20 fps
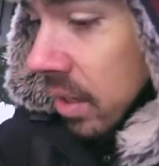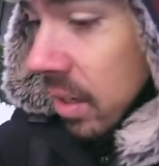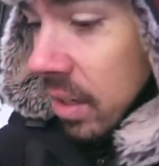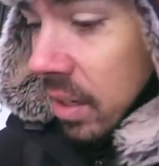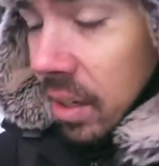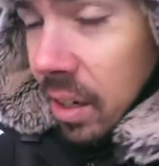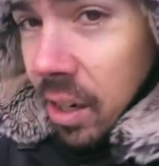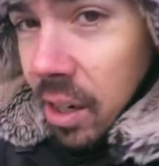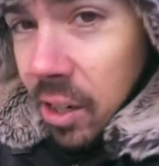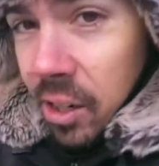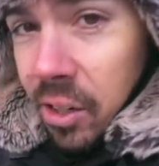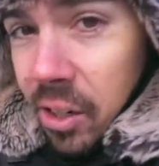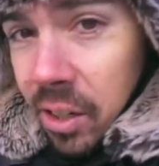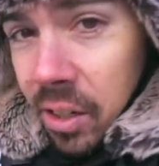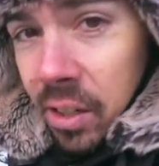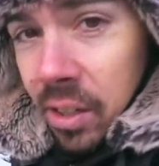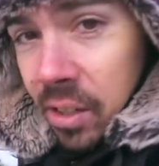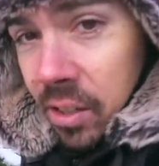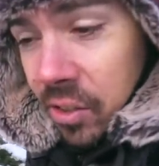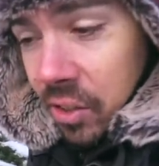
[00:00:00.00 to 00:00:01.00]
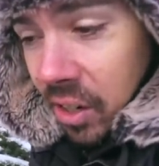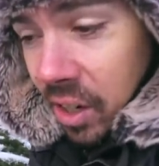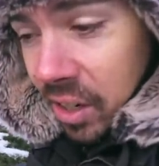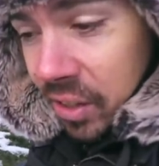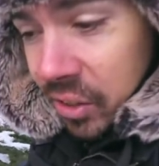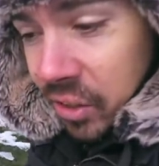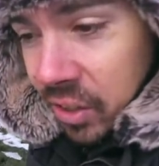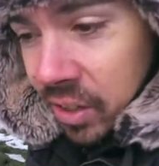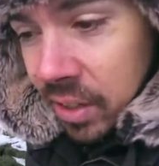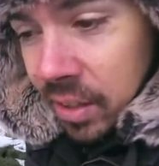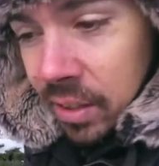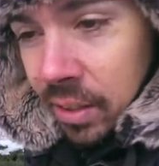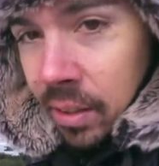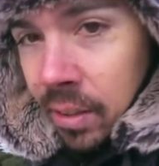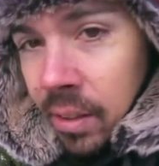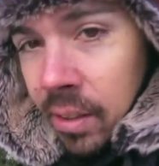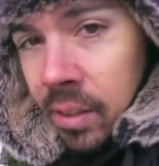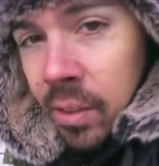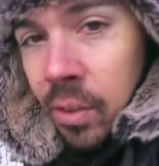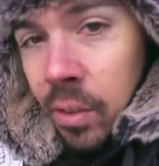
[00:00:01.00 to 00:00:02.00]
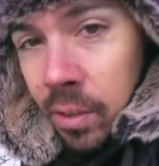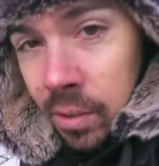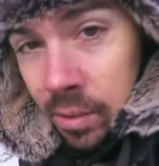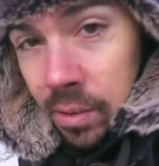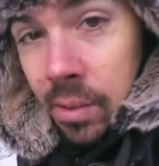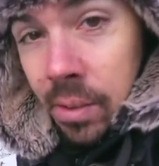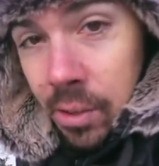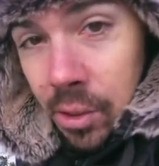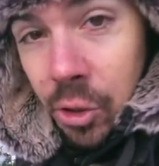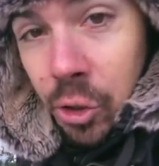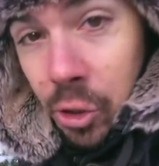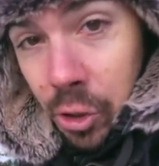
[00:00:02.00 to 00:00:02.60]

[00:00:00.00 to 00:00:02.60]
in lard sauce. You